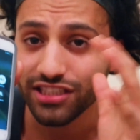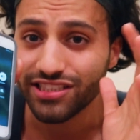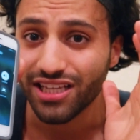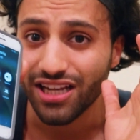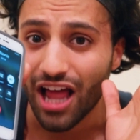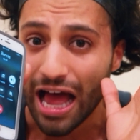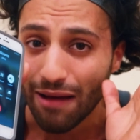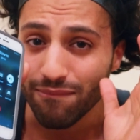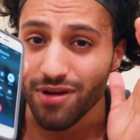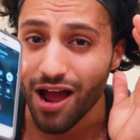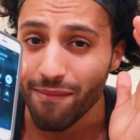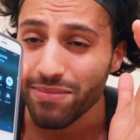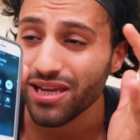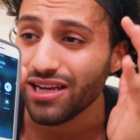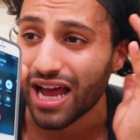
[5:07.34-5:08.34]
Listen, I'm
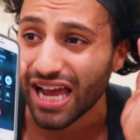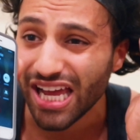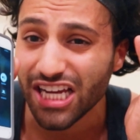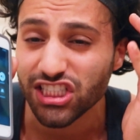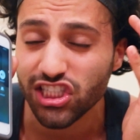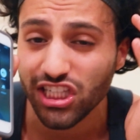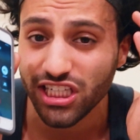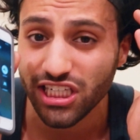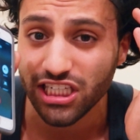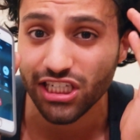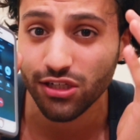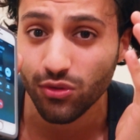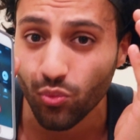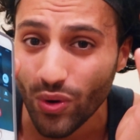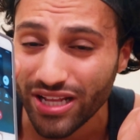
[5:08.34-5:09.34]
not mean. I actually
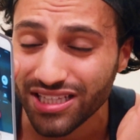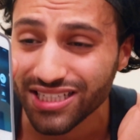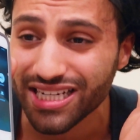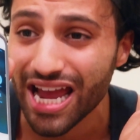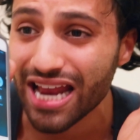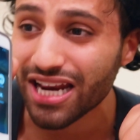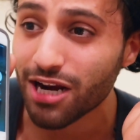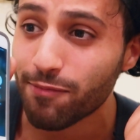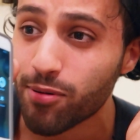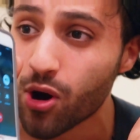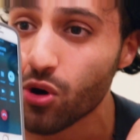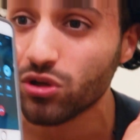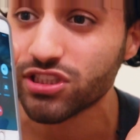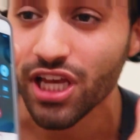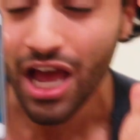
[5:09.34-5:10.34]
went to Canada
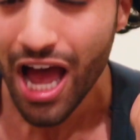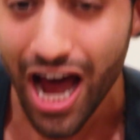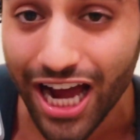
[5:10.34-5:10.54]
Post.